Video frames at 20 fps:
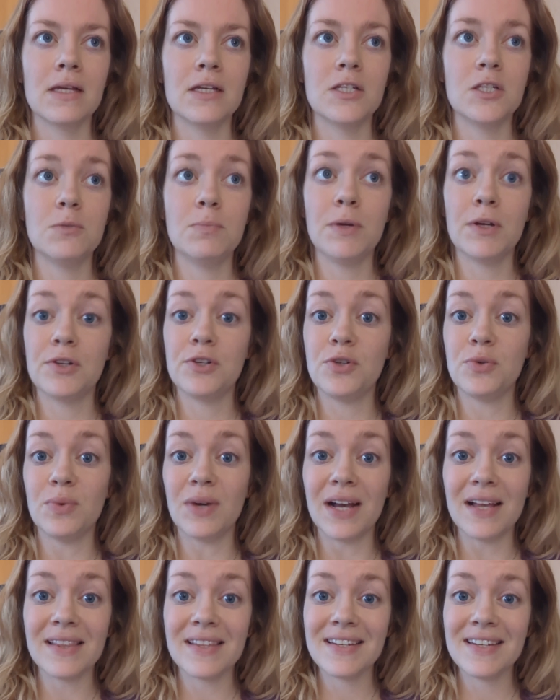
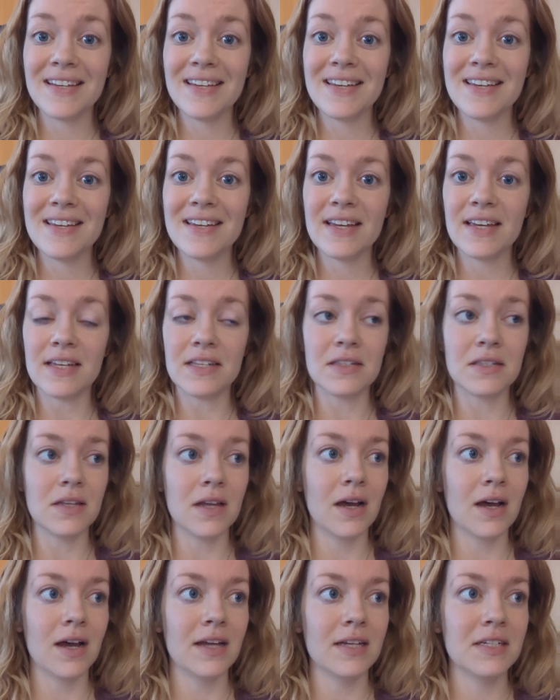Spirituality is
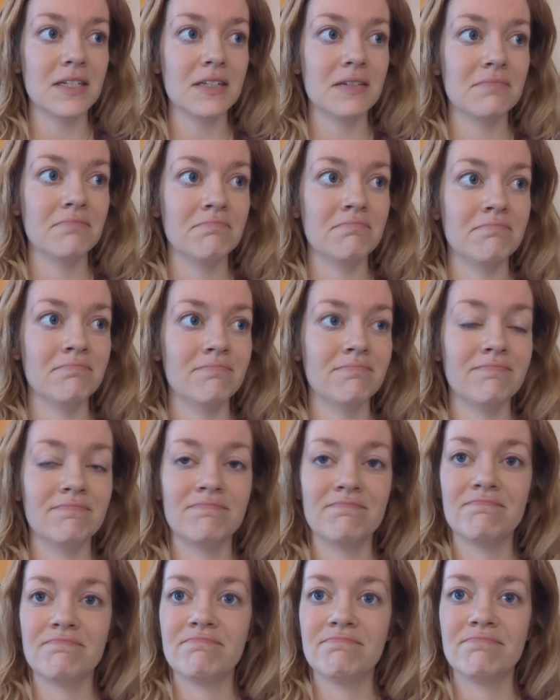not
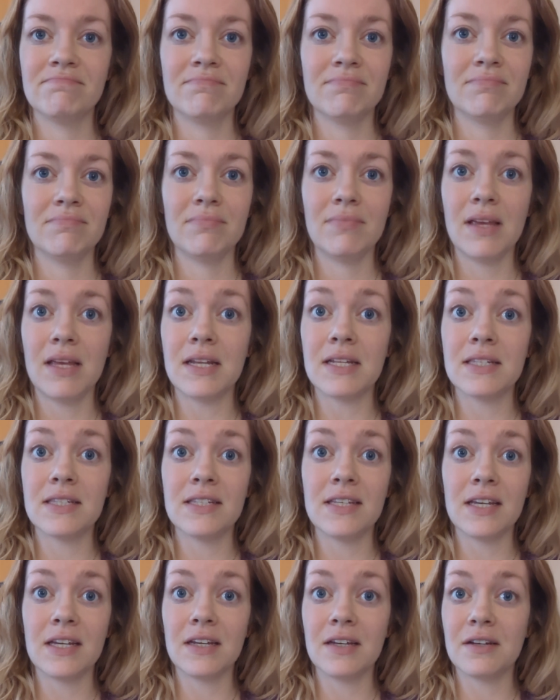in a
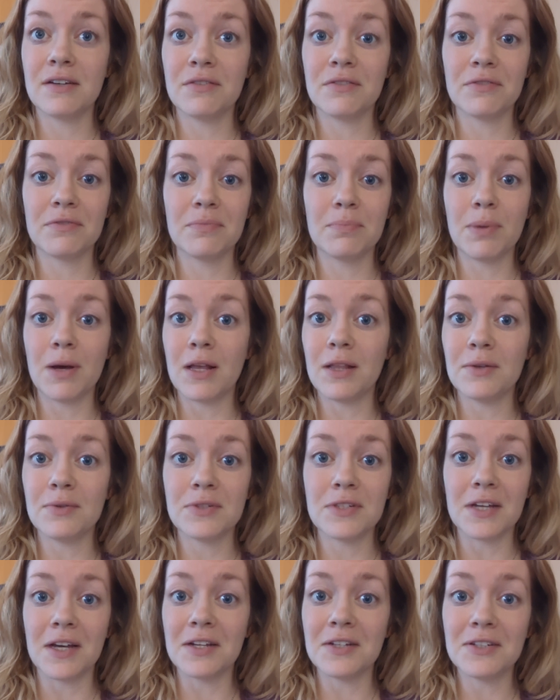stick of Palo
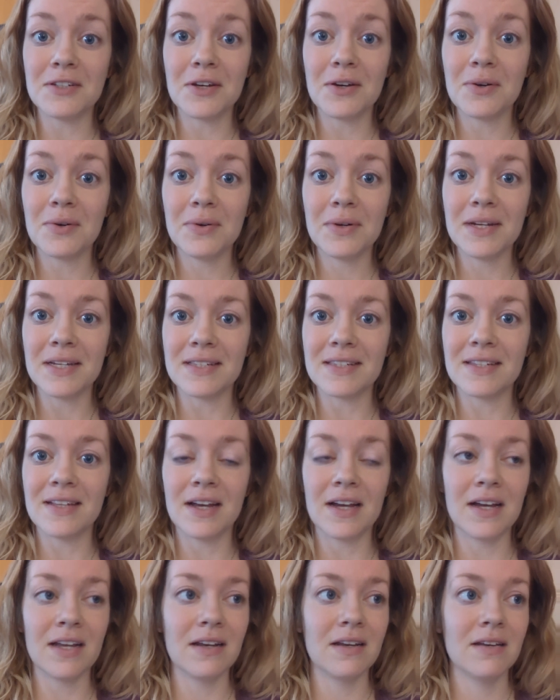Santo. It's
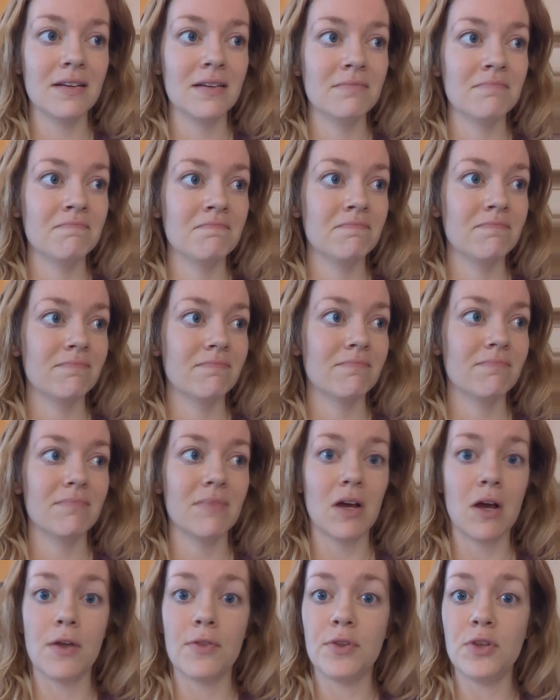not
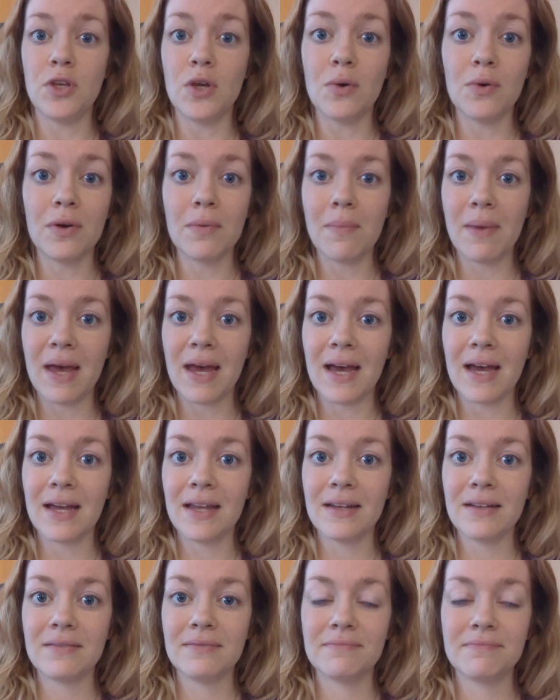on the yoga
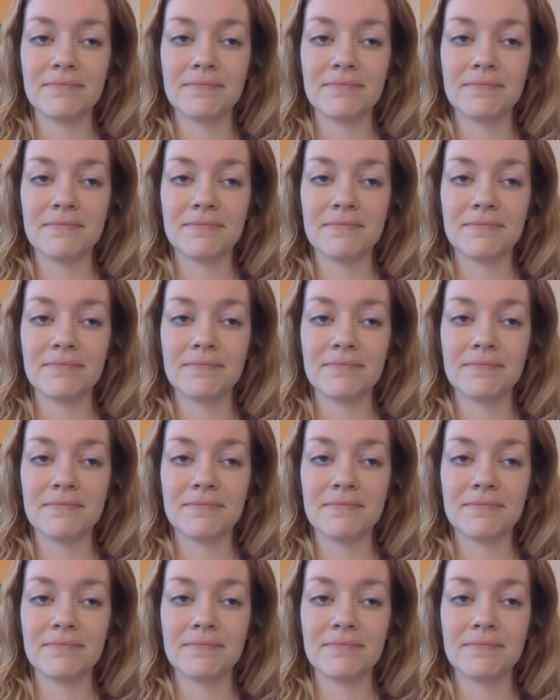mat.